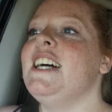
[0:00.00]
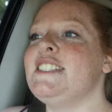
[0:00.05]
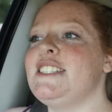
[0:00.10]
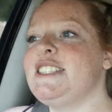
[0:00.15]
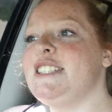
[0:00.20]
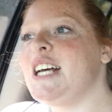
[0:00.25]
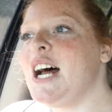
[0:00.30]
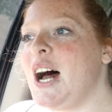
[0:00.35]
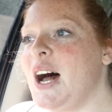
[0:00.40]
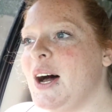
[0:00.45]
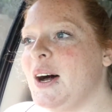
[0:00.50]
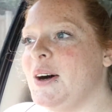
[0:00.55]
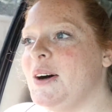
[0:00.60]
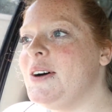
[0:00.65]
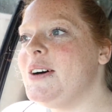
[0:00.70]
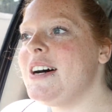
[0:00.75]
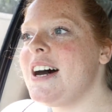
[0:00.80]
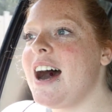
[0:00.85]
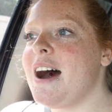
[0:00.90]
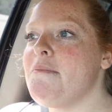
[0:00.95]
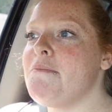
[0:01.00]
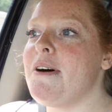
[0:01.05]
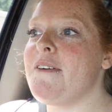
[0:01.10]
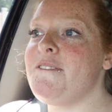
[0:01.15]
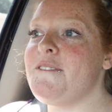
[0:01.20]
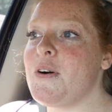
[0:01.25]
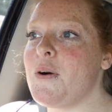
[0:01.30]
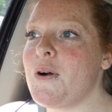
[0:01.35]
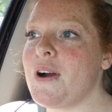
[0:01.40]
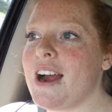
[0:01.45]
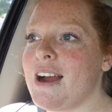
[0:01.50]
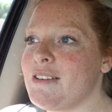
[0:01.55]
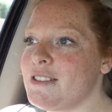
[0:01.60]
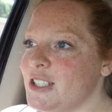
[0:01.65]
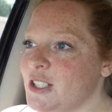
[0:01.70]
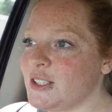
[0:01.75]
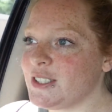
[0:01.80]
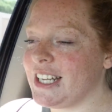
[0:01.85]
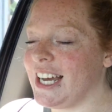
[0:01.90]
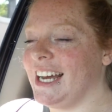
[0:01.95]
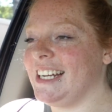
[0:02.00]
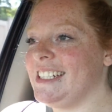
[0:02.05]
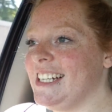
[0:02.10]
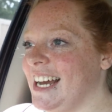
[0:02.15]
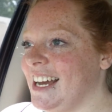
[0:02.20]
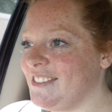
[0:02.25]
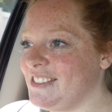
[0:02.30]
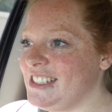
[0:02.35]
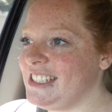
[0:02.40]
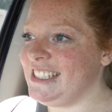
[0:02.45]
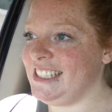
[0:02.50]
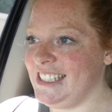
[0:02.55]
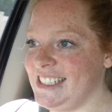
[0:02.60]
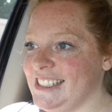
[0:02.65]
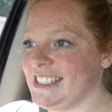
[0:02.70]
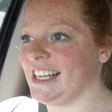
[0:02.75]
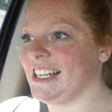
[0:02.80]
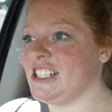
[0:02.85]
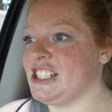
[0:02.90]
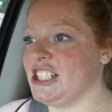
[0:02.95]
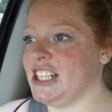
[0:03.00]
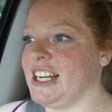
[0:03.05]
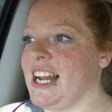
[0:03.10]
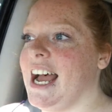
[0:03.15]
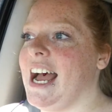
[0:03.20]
So before I was told I had to have a C-section,